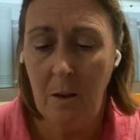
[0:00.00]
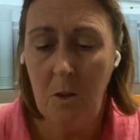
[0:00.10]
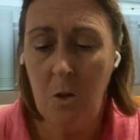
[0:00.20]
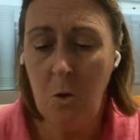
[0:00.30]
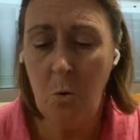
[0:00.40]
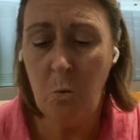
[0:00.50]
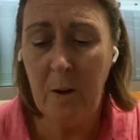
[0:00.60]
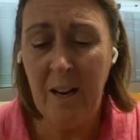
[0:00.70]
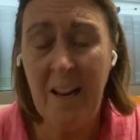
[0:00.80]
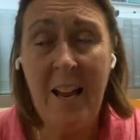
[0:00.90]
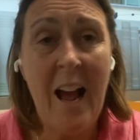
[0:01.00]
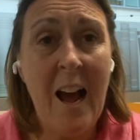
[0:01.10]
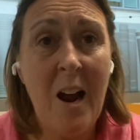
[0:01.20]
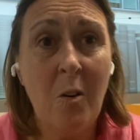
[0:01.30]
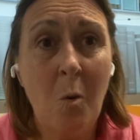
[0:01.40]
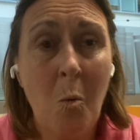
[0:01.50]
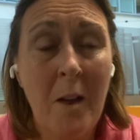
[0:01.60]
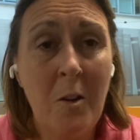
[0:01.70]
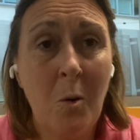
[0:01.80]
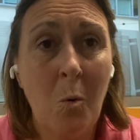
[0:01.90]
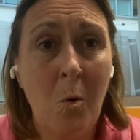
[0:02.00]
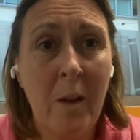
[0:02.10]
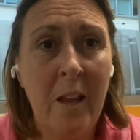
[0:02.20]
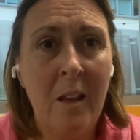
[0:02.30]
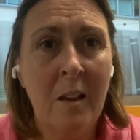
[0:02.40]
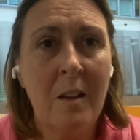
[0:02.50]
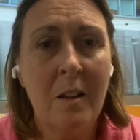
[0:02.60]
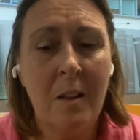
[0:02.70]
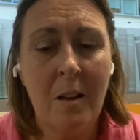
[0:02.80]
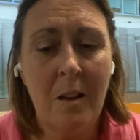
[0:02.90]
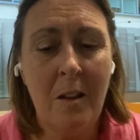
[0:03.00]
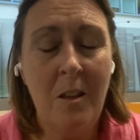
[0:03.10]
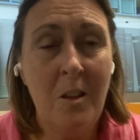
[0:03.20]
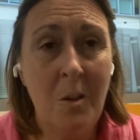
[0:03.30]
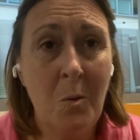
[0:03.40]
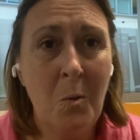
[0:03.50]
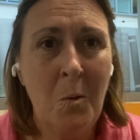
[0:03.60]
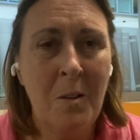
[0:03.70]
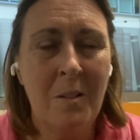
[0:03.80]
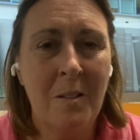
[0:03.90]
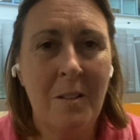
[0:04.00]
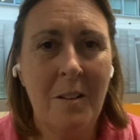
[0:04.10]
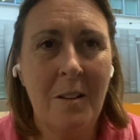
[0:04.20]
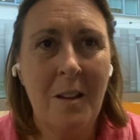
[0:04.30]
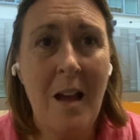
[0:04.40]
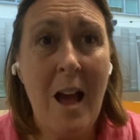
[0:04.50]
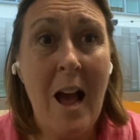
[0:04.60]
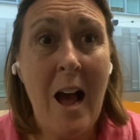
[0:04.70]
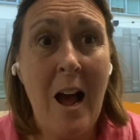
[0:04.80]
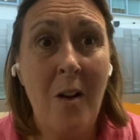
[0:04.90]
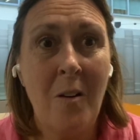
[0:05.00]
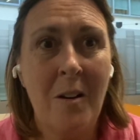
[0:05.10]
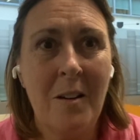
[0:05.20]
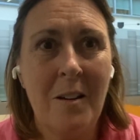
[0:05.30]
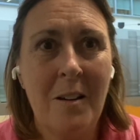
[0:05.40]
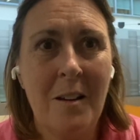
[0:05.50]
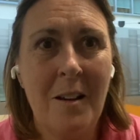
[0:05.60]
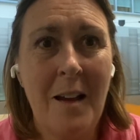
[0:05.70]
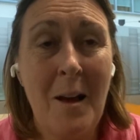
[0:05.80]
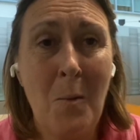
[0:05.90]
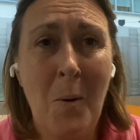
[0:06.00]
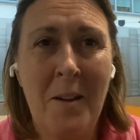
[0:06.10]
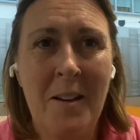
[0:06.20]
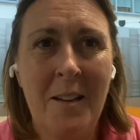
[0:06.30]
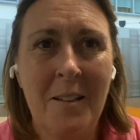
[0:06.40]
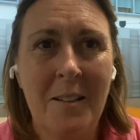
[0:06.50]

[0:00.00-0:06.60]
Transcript: You really are a wonder, Augie. You are a wonder.